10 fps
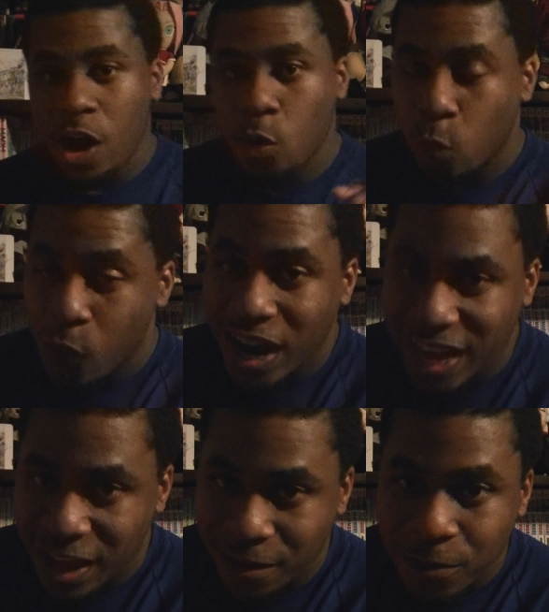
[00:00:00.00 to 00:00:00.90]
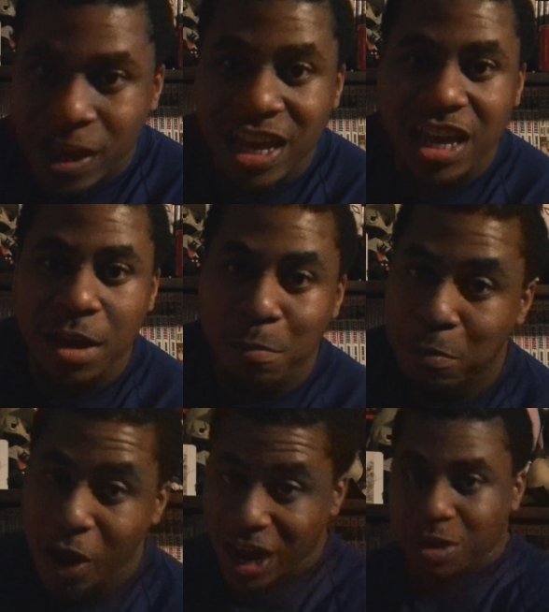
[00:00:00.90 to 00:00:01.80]
What if
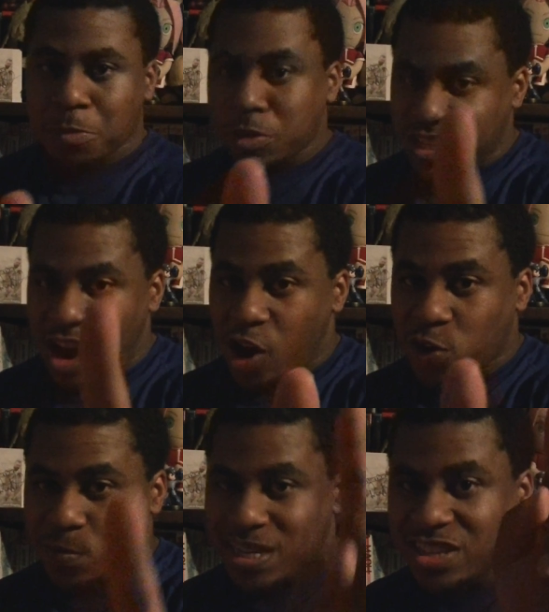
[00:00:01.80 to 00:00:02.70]
Bardock was arguably